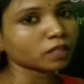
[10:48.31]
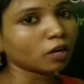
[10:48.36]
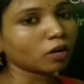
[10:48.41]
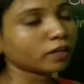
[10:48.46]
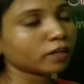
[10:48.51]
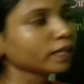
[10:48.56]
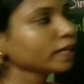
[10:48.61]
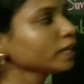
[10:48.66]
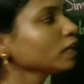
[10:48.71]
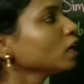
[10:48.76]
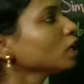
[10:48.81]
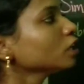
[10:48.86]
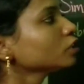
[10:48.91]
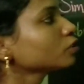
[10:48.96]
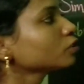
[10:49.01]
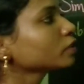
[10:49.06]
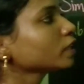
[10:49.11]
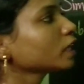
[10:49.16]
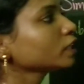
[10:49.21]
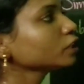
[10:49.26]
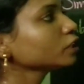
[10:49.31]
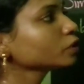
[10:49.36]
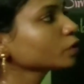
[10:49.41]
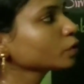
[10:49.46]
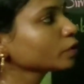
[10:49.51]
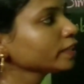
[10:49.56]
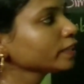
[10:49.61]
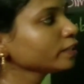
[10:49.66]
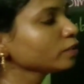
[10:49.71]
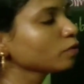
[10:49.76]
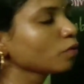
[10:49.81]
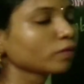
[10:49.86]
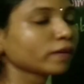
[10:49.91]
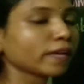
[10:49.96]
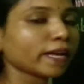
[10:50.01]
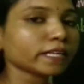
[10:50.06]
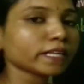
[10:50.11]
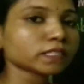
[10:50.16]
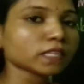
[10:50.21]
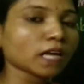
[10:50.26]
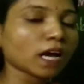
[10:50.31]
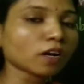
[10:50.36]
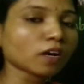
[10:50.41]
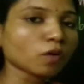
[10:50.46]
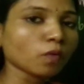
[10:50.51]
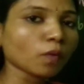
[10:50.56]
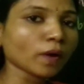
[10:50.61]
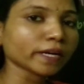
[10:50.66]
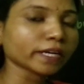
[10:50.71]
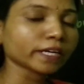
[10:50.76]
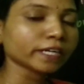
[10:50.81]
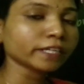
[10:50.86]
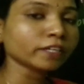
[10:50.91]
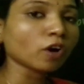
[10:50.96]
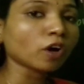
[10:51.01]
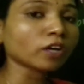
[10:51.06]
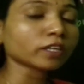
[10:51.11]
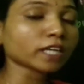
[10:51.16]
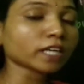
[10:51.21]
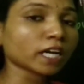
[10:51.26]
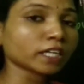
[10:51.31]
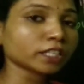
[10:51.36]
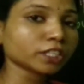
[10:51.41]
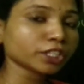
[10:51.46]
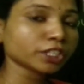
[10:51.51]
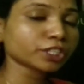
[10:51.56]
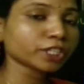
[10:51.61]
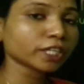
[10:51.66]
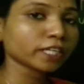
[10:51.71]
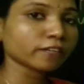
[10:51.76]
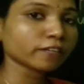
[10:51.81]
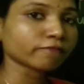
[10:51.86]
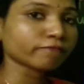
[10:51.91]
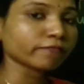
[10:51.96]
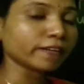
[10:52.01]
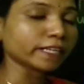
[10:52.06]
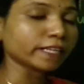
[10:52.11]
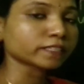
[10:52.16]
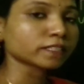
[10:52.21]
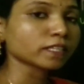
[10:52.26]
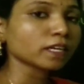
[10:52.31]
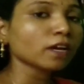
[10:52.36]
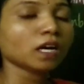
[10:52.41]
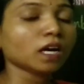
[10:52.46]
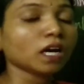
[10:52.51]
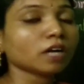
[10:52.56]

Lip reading: Alright. So that is only known as acquired or conditioned reflex.